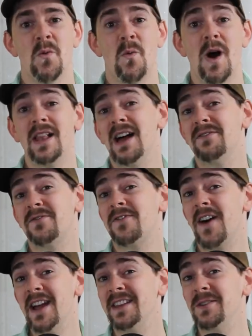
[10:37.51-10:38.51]
While I've
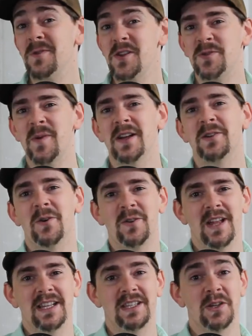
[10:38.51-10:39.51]
finally reached my
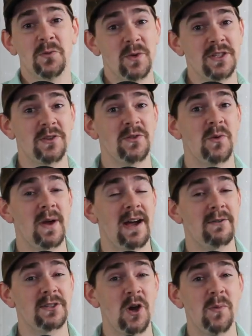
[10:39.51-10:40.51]
goal and can whistle the way
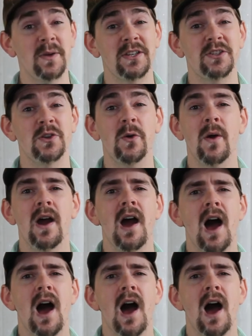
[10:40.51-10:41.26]
I was hoping to,